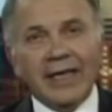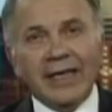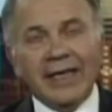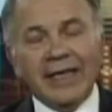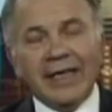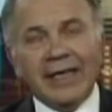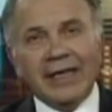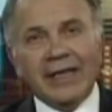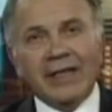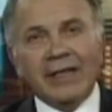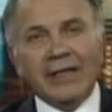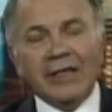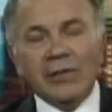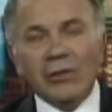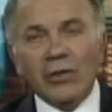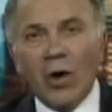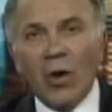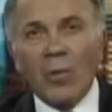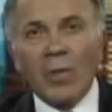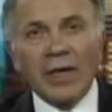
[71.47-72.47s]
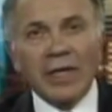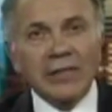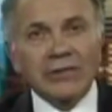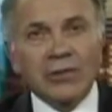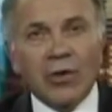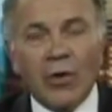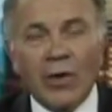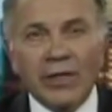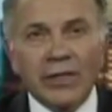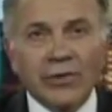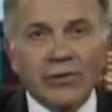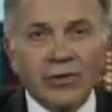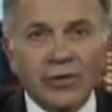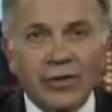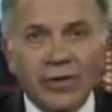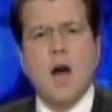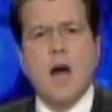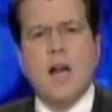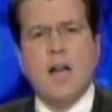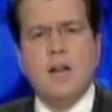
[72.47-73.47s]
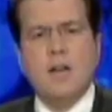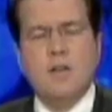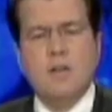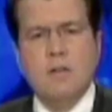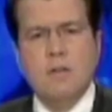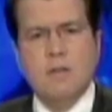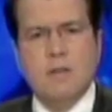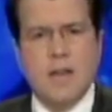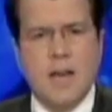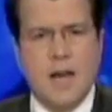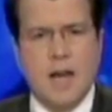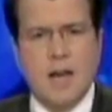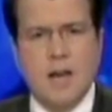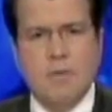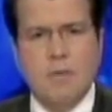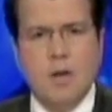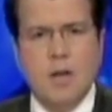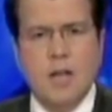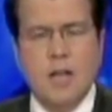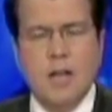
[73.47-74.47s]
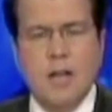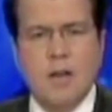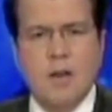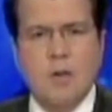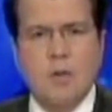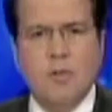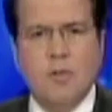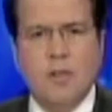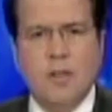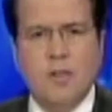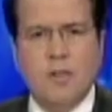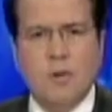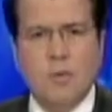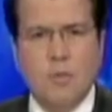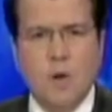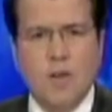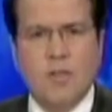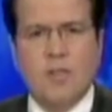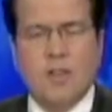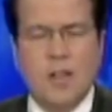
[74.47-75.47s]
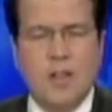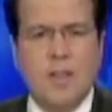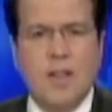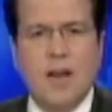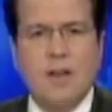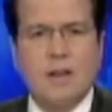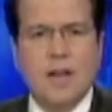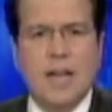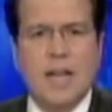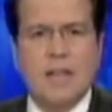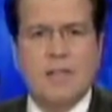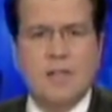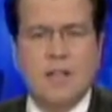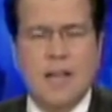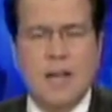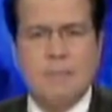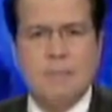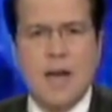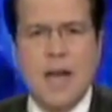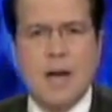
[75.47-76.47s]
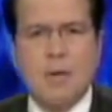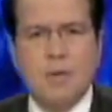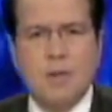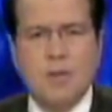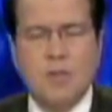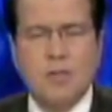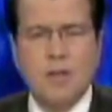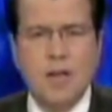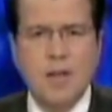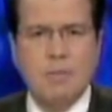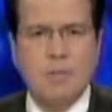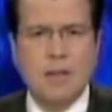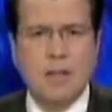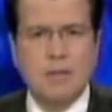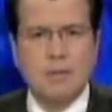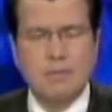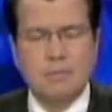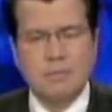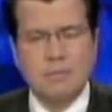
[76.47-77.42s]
but what head of household is going to want to do that when he knows there's a risk he'll never get to get back with his family?